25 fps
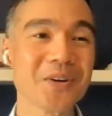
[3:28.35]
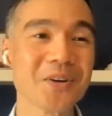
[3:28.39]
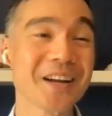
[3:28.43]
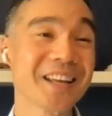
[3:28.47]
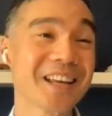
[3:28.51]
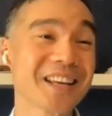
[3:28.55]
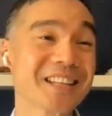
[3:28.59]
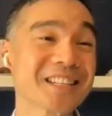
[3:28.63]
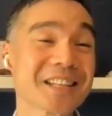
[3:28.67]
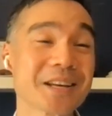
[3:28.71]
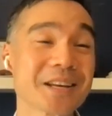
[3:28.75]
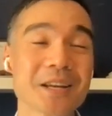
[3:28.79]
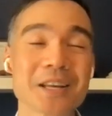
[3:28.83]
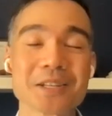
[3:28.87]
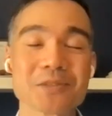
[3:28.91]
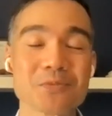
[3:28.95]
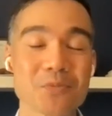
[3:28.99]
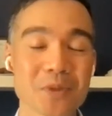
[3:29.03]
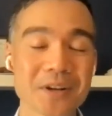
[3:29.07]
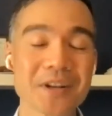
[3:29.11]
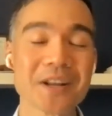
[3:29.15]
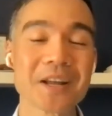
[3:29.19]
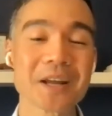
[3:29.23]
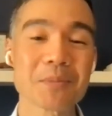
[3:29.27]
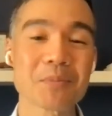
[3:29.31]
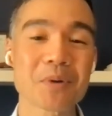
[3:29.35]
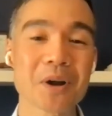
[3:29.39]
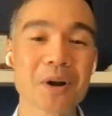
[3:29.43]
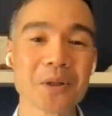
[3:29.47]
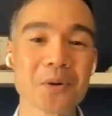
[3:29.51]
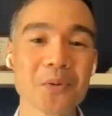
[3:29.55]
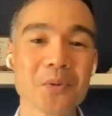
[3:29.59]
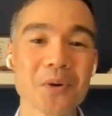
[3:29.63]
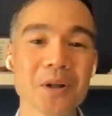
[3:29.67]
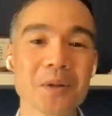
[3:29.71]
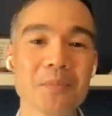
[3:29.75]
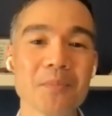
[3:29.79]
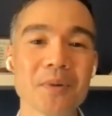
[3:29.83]
I guess one day I probably
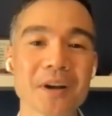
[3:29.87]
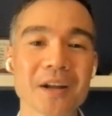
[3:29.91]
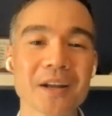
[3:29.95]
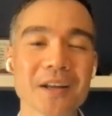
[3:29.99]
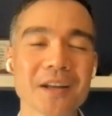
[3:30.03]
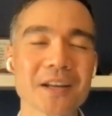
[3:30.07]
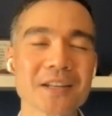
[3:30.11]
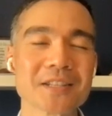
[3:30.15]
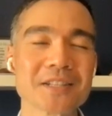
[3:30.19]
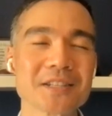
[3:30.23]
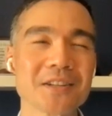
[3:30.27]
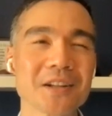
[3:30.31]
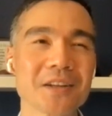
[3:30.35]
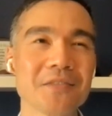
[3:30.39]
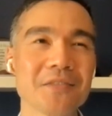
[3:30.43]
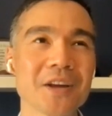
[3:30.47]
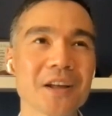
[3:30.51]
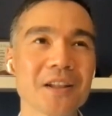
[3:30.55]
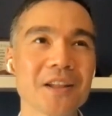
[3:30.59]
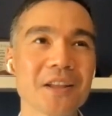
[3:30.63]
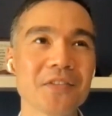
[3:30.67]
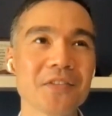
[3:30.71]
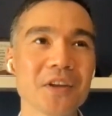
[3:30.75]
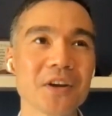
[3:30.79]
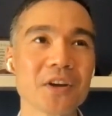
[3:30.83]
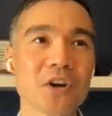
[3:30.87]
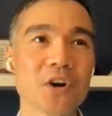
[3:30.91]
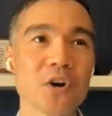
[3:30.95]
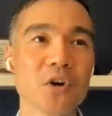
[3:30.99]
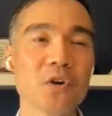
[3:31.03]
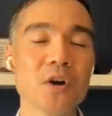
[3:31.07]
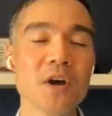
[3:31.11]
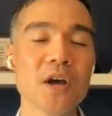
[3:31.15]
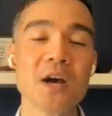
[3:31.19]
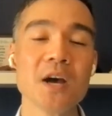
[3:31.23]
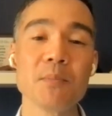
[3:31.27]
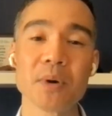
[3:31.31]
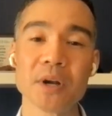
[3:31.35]
will, but I still have not let that go.